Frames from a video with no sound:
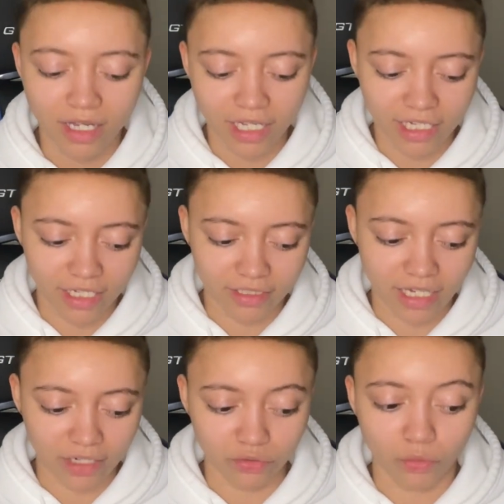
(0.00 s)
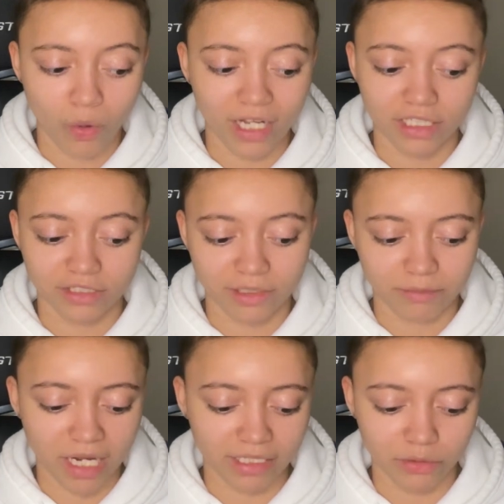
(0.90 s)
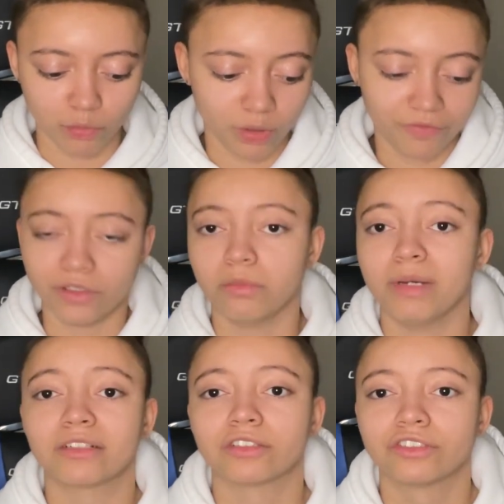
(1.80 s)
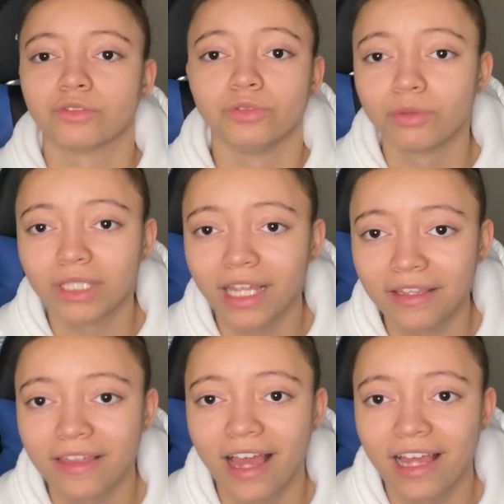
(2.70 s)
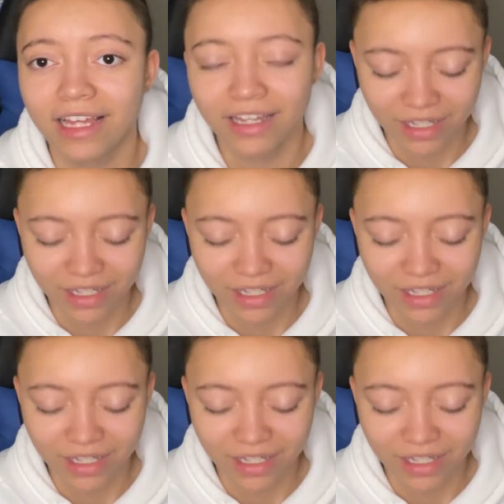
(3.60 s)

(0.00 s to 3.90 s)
and I don't know why, because it probably would feel better to do it like that,